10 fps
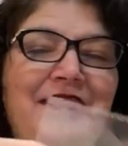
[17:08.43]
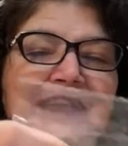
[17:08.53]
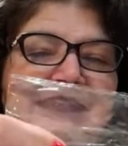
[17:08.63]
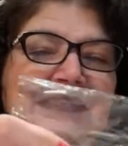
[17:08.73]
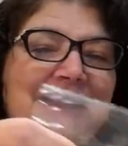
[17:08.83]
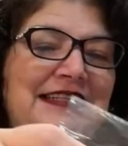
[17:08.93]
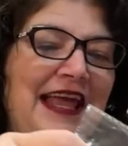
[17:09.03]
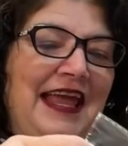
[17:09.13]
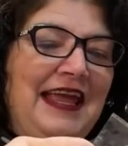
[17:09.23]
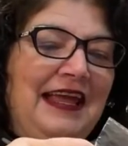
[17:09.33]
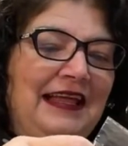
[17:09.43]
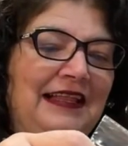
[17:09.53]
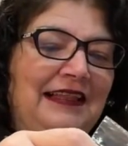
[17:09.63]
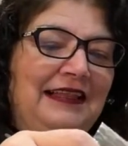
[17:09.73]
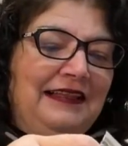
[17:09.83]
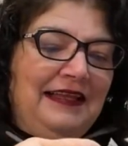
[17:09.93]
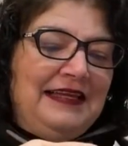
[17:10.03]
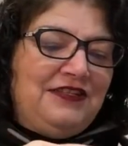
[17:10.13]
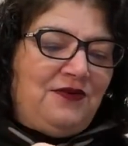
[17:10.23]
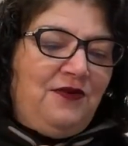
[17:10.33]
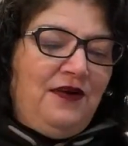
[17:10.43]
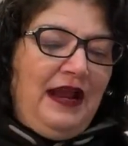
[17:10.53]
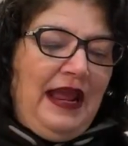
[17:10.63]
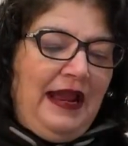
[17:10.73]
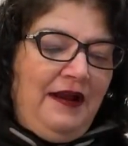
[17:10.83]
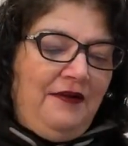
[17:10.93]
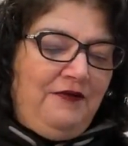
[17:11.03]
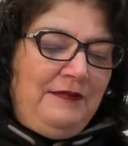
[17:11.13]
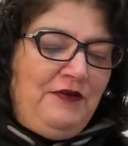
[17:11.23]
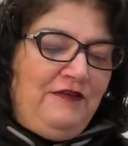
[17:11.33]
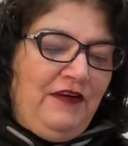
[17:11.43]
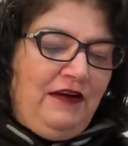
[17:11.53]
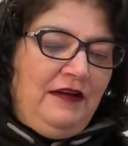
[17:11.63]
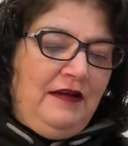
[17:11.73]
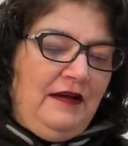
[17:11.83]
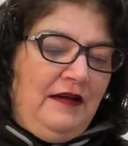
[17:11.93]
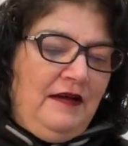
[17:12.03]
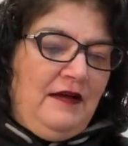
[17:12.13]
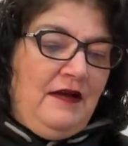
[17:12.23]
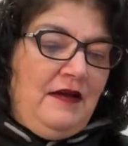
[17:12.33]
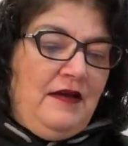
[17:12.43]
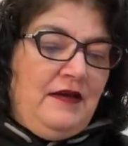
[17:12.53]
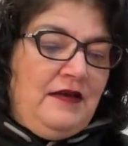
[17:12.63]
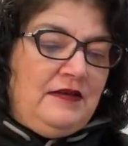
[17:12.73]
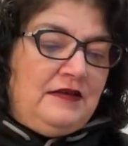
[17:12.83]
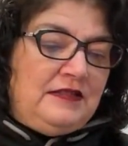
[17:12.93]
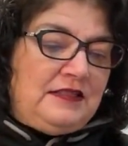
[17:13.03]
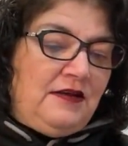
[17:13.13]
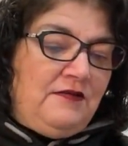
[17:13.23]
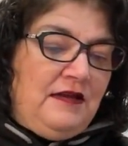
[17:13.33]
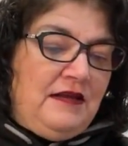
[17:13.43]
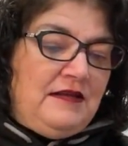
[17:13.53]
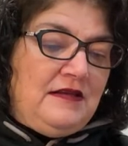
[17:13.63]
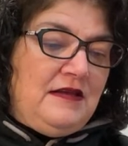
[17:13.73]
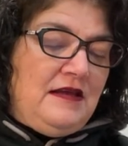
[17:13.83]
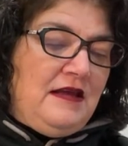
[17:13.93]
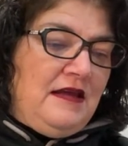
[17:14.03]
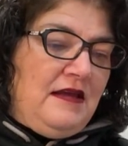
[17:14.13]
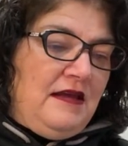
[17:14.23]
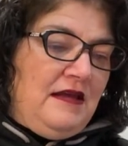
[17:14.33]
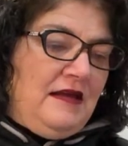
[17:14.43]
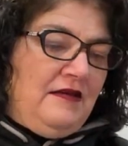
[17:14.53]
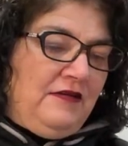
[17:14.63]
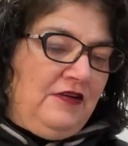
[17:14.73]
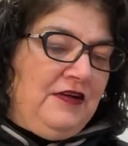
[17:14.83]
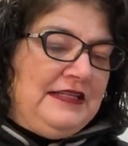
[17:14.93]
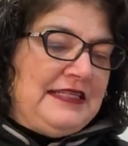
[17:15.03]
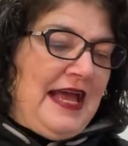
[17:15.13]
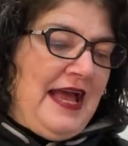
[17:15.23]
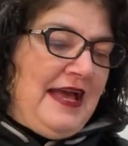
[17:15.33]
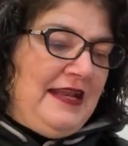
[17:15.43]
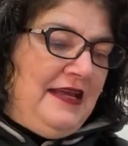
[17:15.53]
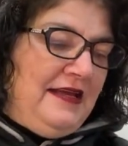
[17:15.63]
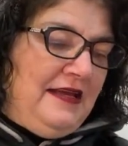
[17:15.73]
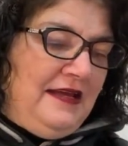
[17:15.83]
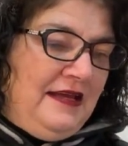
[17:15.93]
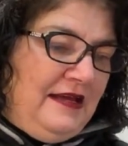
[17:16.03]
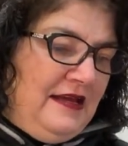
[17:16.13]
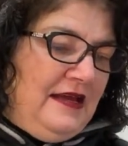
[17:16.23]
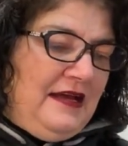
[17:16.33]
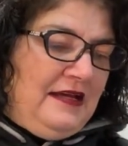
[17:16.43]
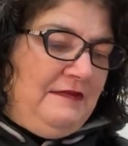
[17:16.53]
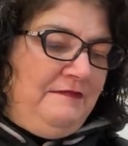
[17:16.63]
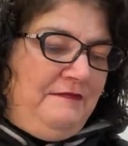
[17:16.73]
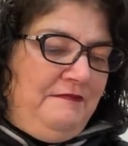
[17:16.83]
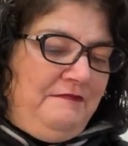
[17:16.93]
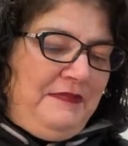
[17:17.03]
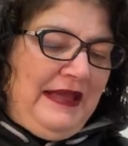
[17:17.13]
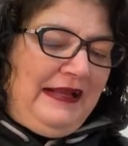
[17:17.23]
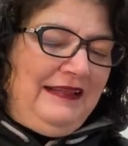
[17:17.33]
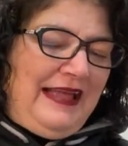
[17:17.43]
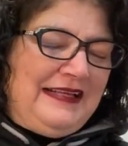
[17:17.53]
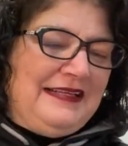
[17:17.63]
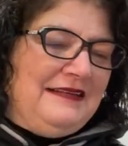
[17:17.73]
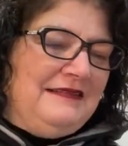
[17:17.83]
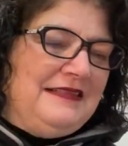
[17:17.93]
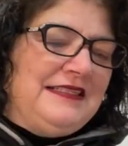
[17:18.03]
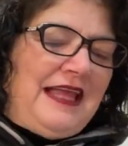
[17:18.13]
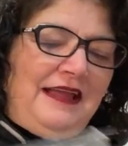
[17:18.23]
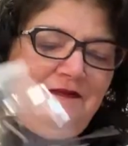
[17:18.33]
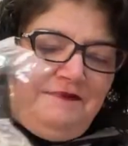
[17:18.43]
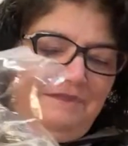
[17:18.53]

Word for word: this is a lint or hair remover. So Chris had a big like Saint